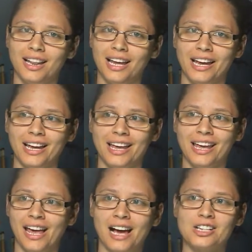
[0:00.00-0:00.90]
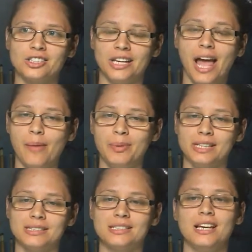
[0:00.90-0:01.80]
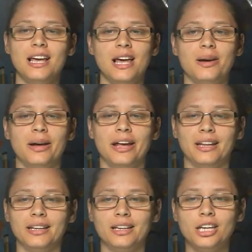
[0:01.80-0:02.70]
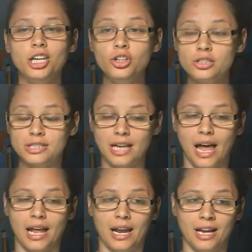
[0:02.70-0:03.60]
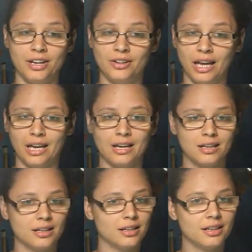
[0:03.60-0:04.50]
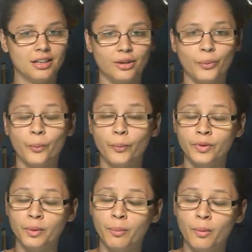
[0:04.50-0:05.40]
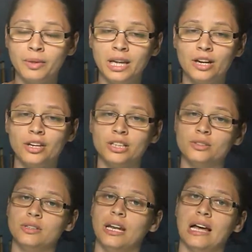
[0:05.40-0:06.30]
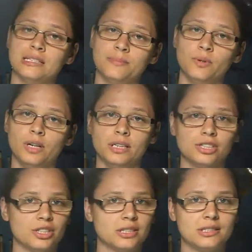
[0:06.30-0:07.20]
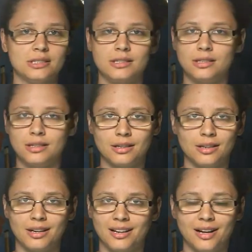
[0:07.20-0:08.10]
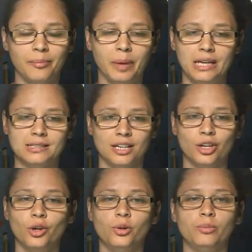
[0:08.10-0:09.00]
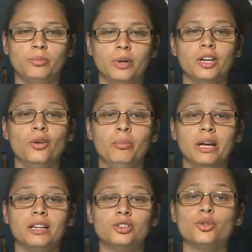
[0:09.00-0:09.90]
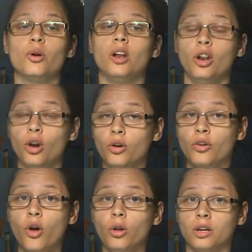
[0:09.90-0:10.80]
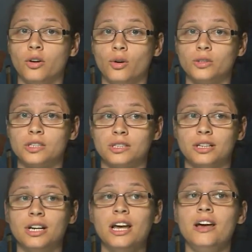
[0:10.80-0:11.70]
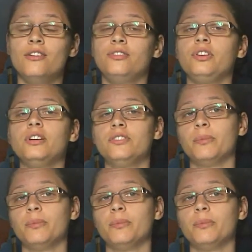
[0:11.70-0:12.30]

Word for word: Like it actually happens and you're sad, and you like the moment that you get to the last book is just amazing. You you've been through a roller coaster full of